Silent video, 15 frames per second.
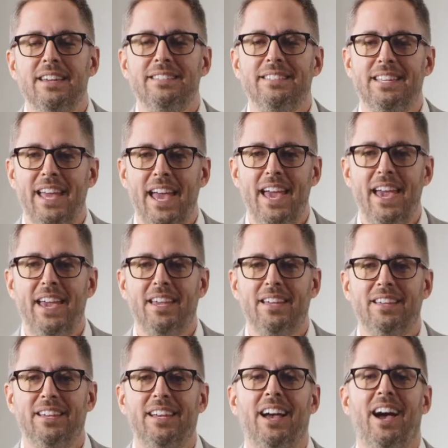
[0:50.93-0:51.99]
Today,
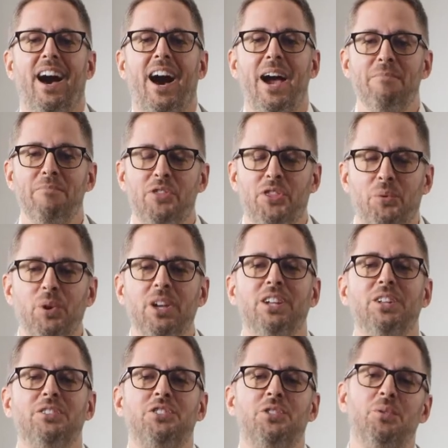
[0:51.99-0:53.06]
I'm
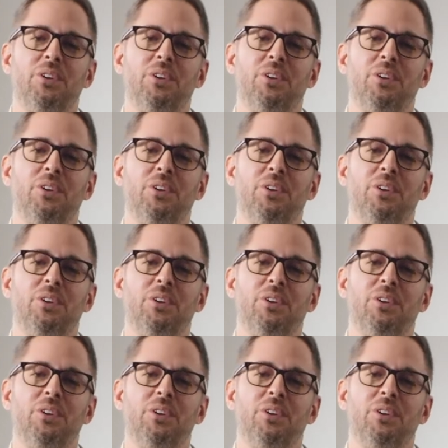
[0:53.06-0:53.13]
thrilled to